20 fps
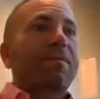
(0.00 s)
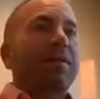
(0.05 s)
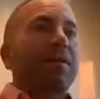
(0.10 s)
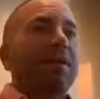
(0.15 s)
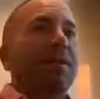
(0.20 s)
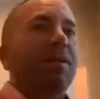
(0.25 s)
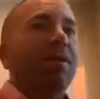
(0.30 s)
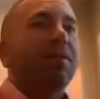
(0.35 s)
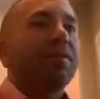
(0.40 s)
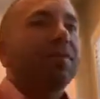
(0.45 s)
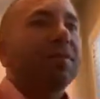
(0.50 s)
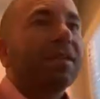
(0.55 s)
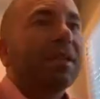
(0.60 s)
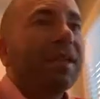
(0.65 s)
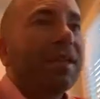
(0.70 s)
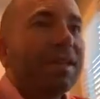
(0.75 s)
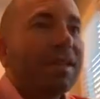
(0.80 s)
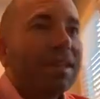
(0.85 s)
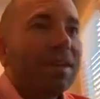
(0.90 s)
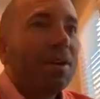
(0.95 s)

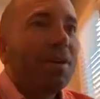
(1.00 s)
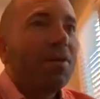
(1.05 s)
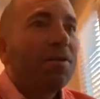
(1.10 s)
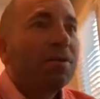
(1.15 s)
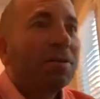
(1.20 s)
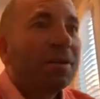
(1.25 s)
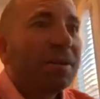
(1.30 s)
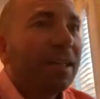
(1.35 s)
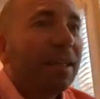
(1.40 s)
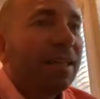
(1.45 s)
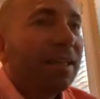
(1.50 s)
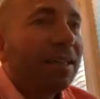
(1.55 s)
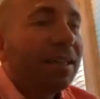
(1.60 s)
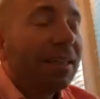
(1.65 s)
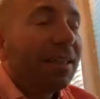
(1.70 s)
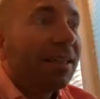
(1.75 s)
Okay.